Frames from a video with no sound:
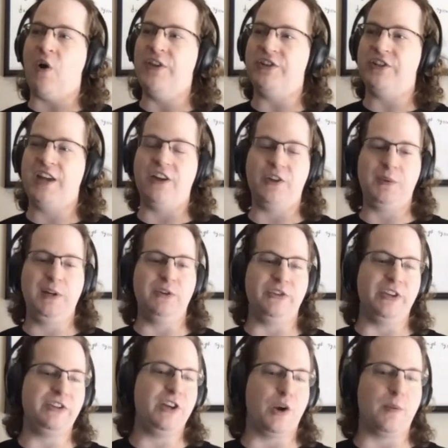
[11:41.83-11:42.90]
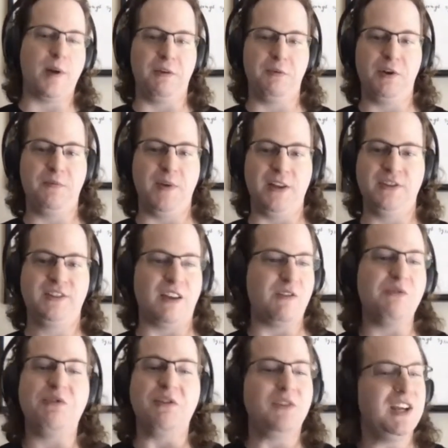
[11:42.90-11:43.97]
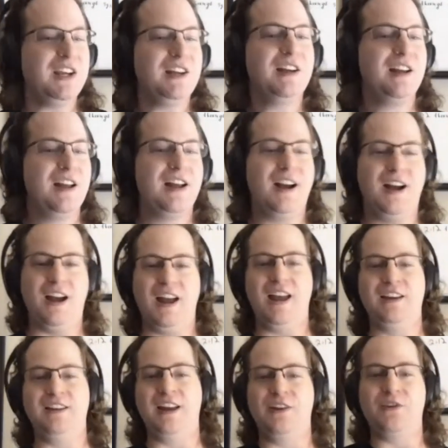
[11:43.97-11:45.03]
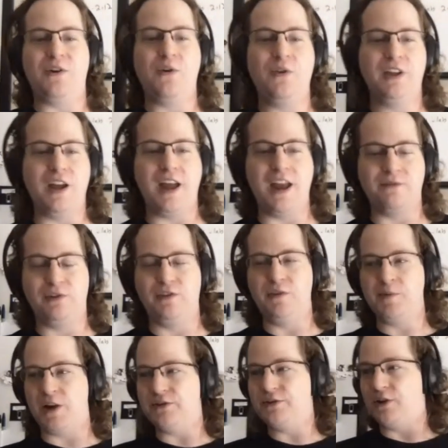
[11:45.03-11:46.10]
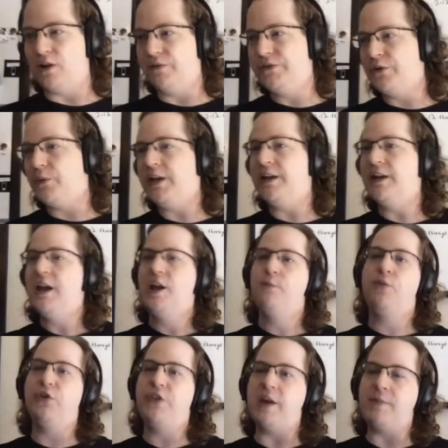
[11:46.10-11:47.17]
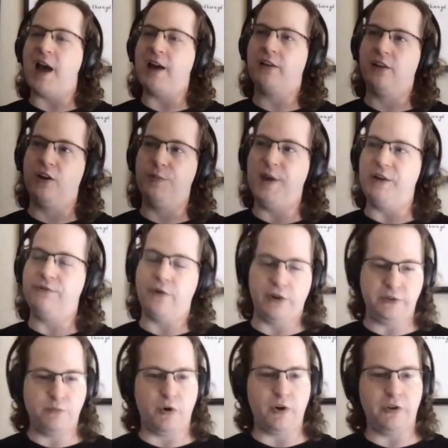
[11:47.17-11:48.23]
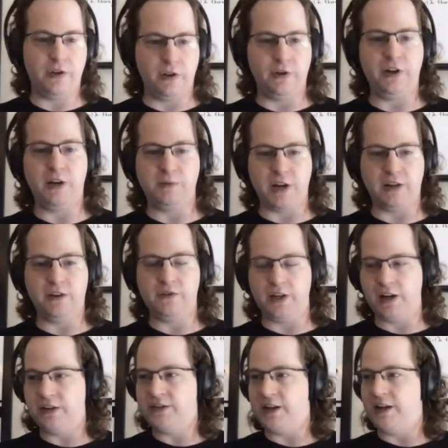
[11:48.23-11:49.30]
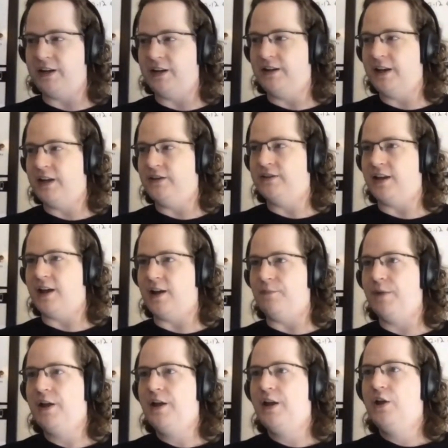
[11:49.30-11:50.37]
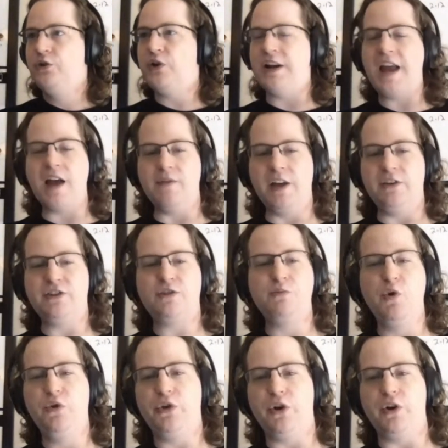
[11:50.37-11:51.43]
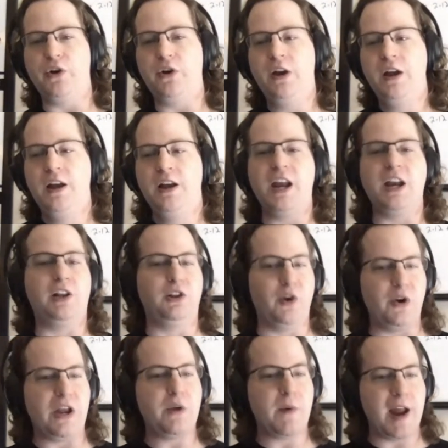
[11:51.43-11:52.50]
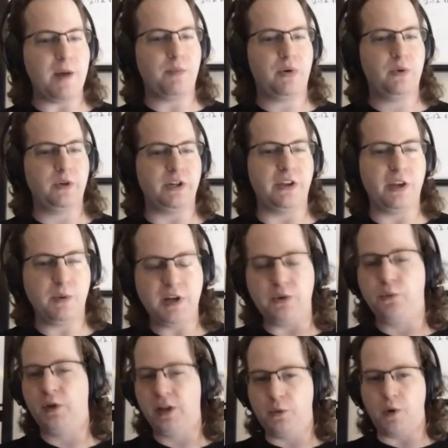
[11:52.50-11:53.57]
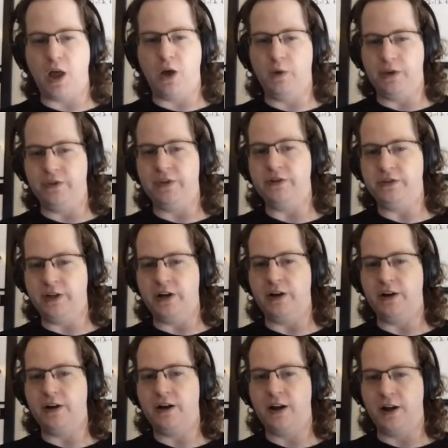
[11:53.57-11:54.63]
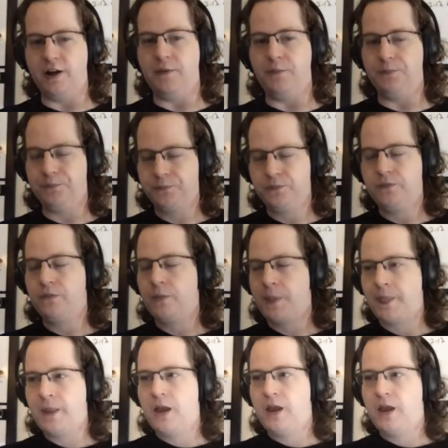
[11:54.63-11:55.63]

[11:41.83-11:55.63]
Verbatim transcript: on the scale that we used this year probably would have been 750 uh, and, and only a handful of them got solved. So we pulled that back a little bit, focused more on the learning objectives, like I said, and, and um, tried to have a smoother kind of learning ramp, which I think we did really well oh, yeah, with. absolutely, um, I think um, so too.